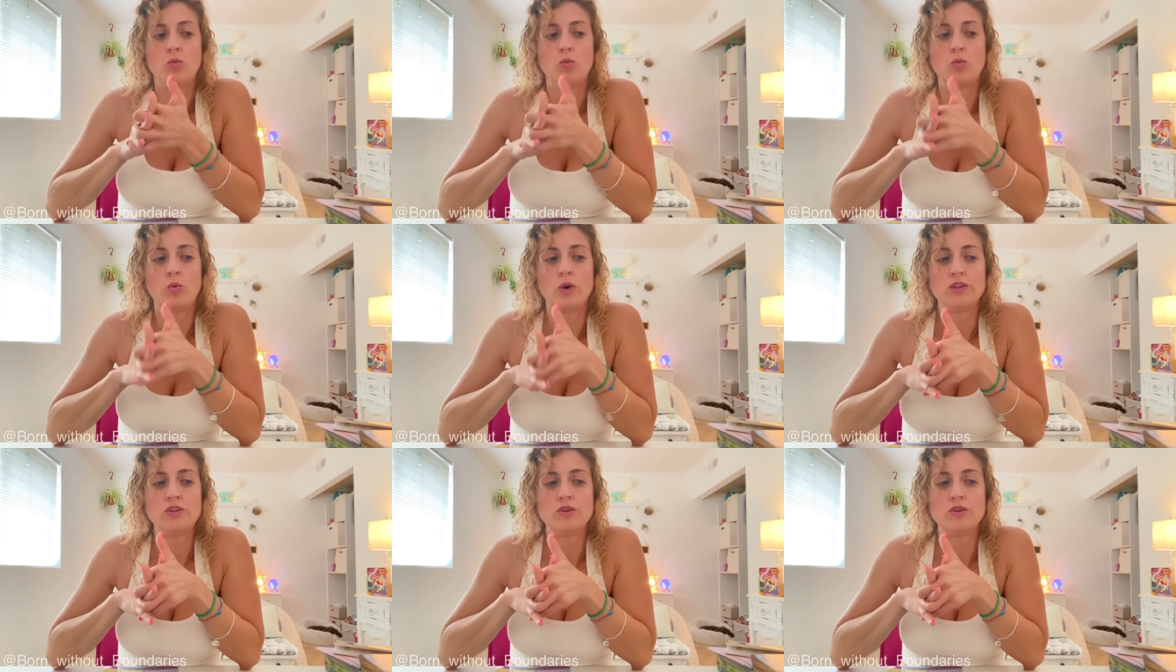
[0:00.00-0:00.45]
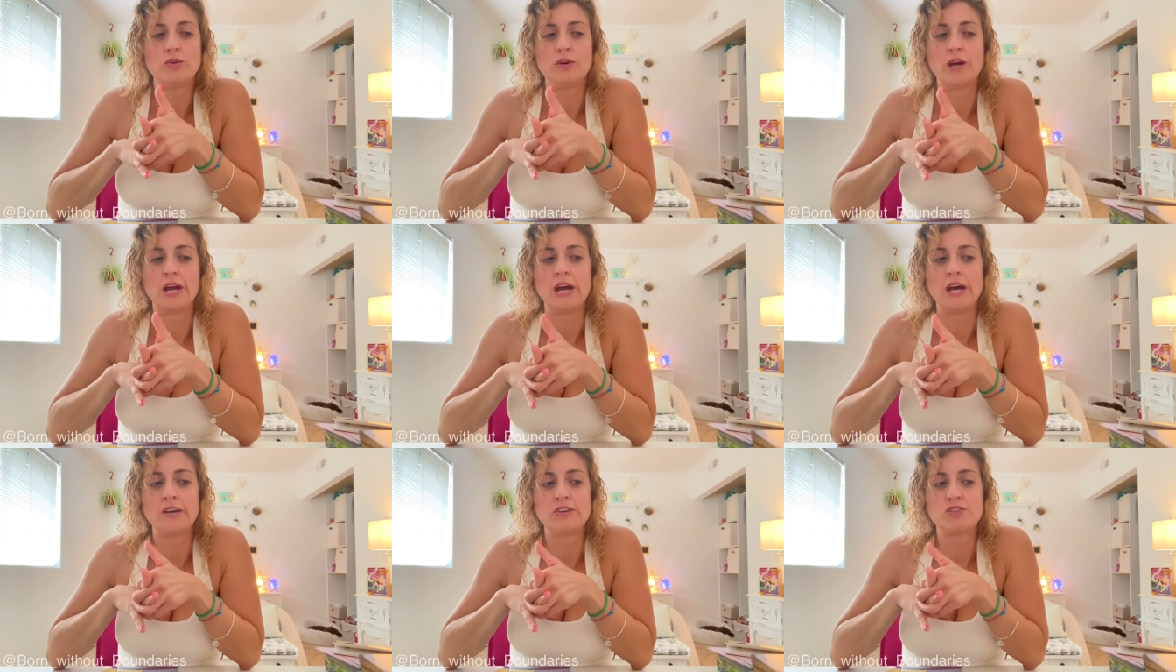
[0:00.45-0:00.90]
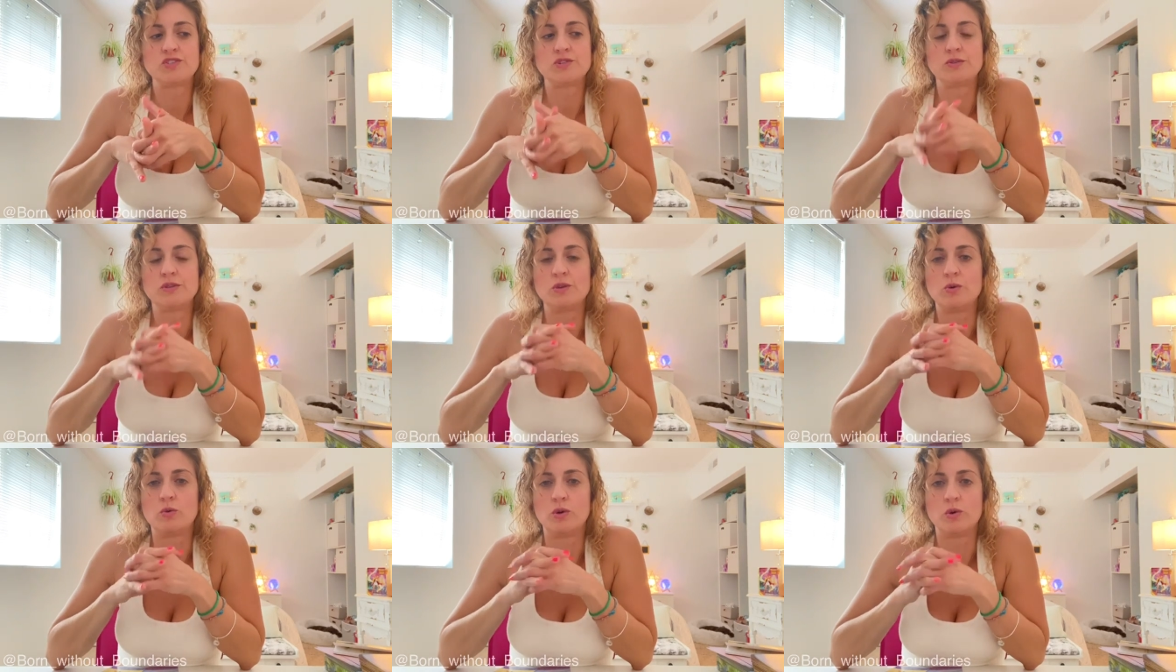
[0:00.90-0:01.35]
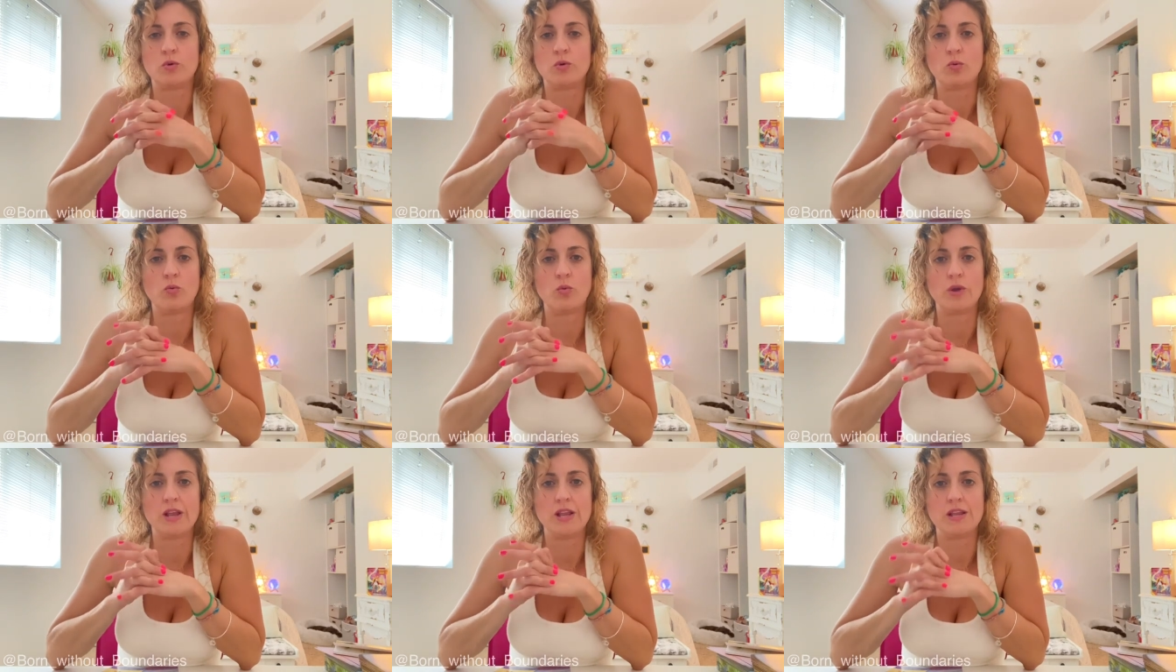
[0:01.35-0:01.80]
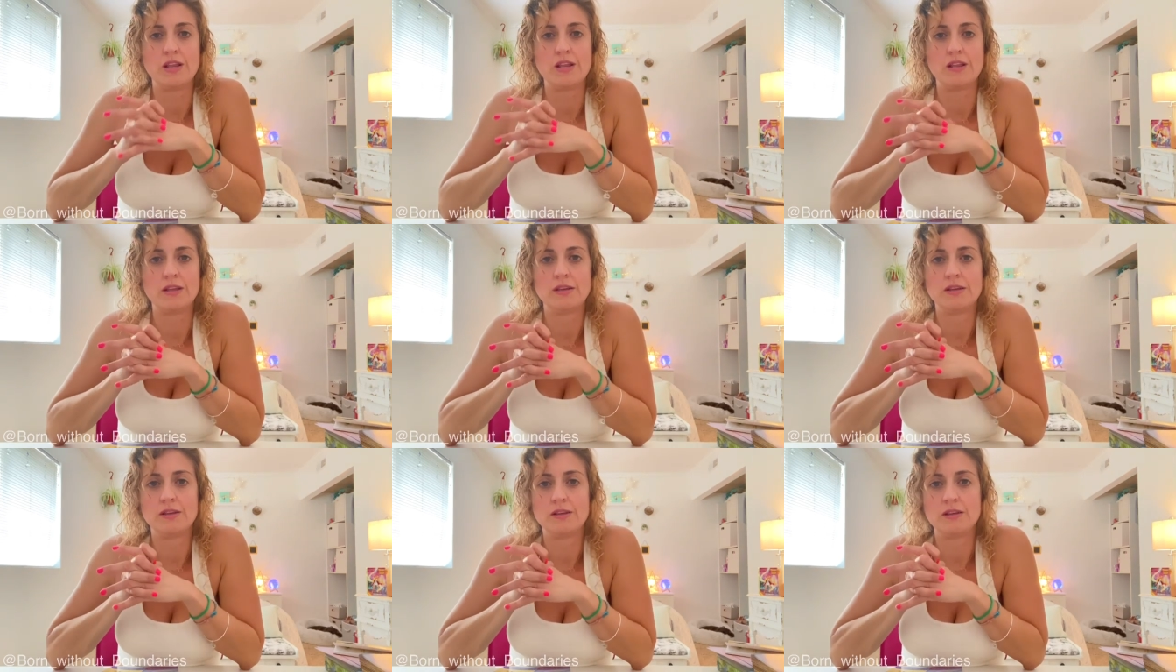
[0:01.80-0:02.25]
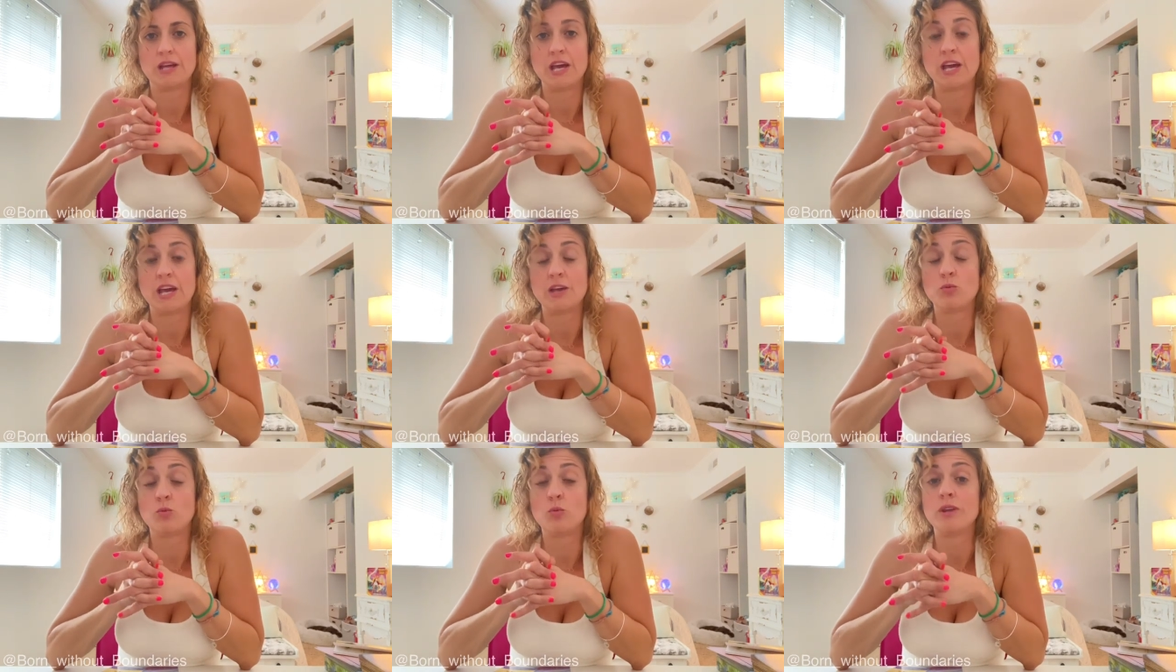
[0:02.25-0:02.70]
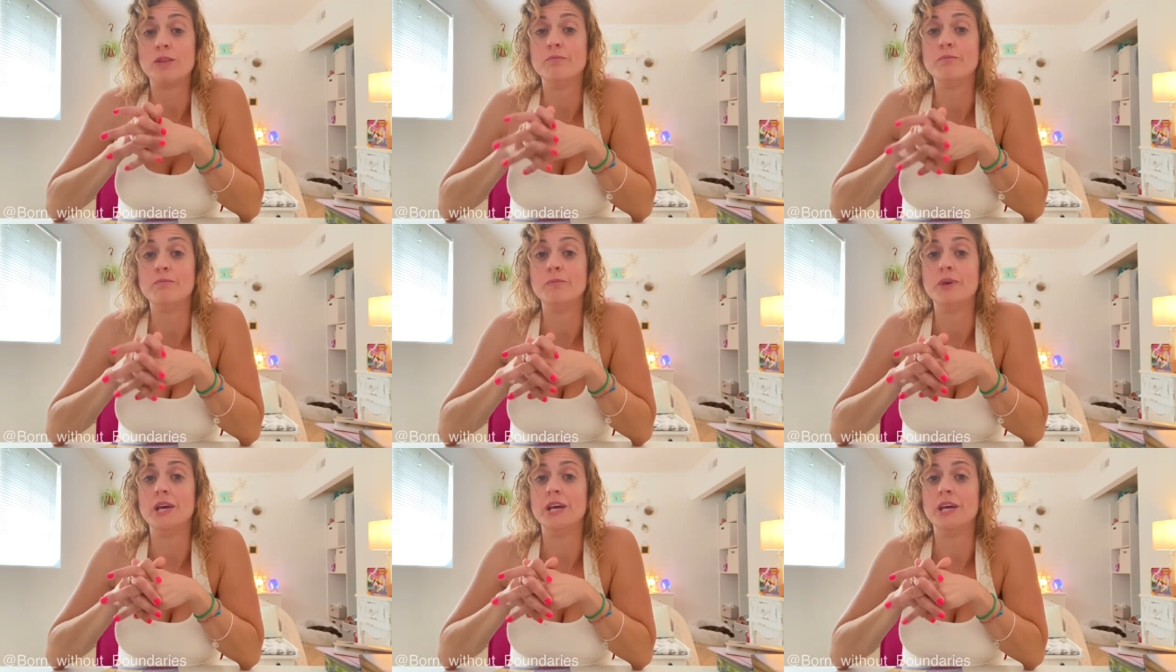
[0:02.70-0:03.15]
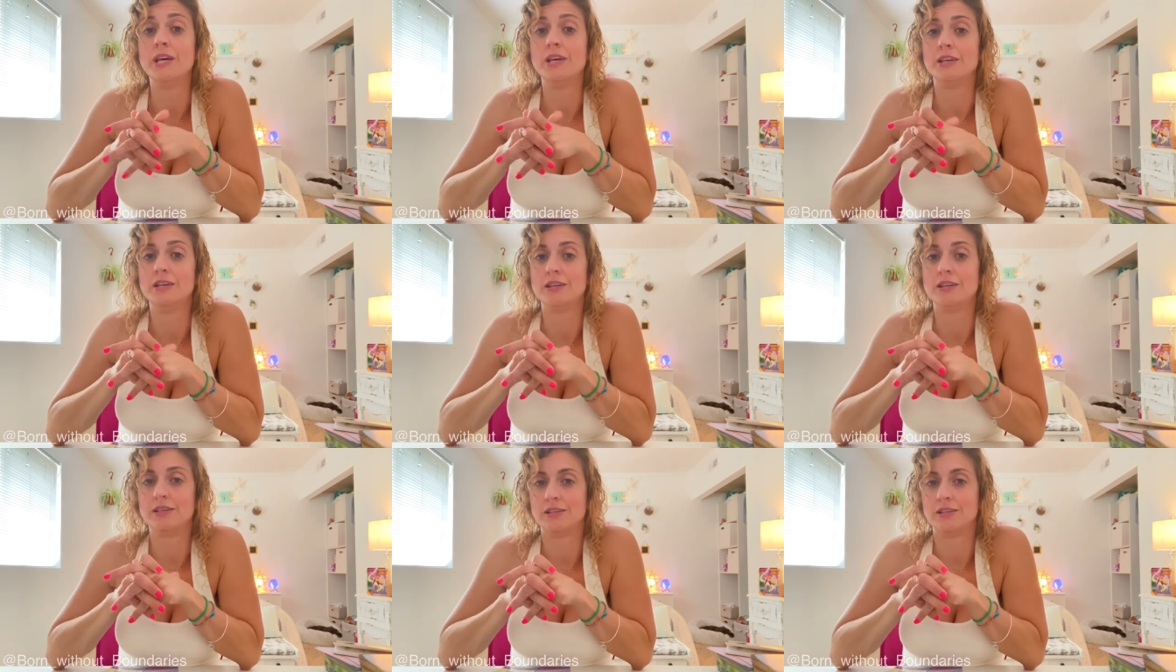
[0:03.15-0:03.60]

when you're actually going to win and win big.